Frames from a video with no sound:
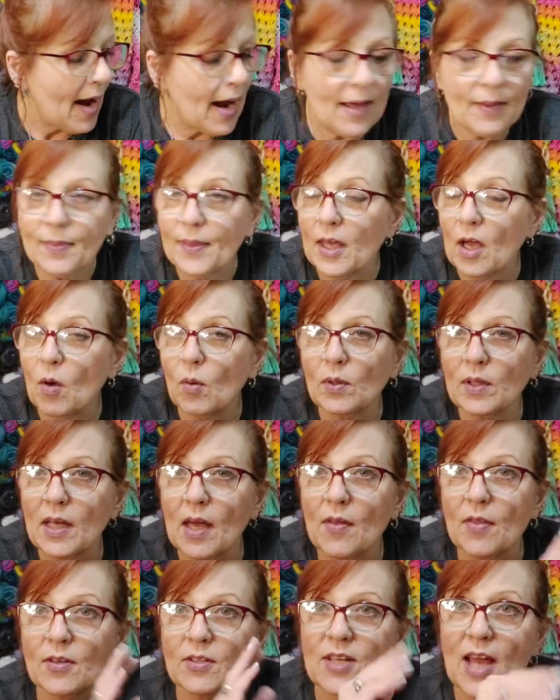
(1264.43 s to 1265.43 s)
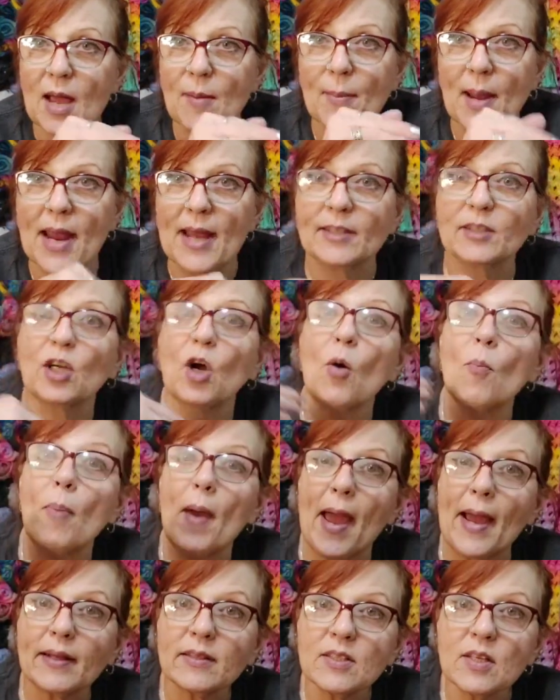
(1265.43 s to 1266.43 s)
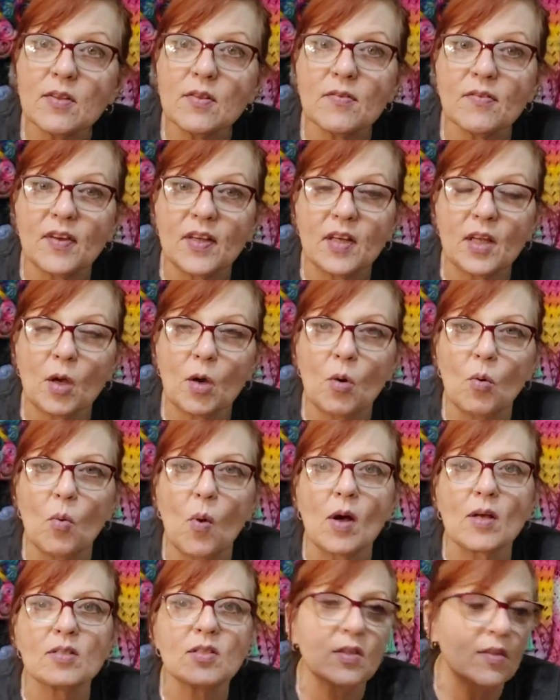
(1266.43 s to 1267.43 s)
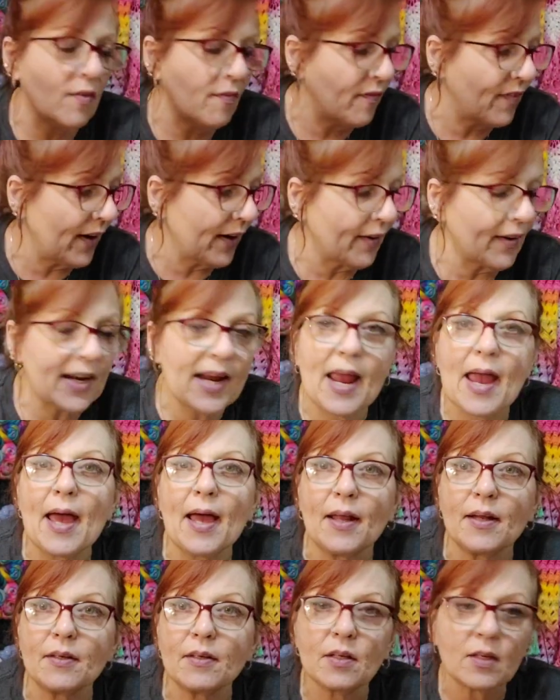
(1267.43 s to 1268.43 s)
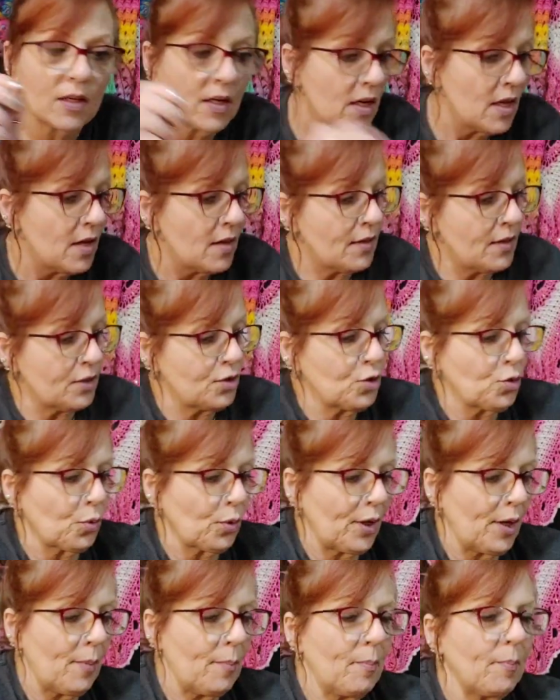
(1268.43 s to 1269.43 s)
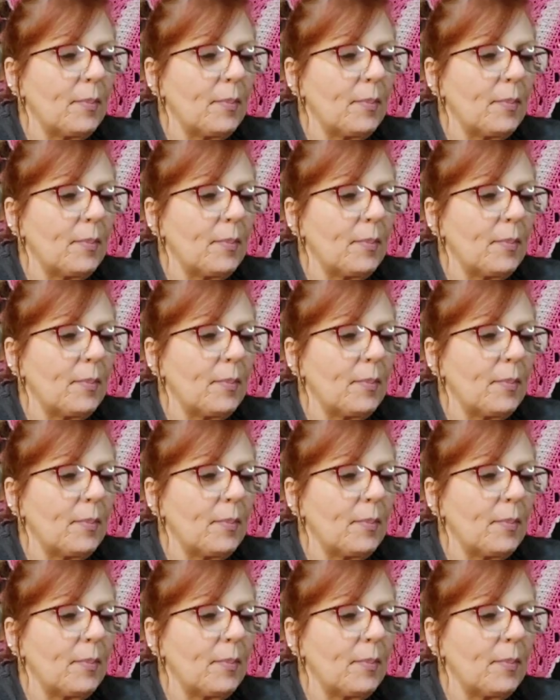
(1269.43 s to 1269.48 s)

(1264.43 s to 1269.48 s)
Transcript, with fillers: And the only other time I had to go back to the video was the very end, the trim,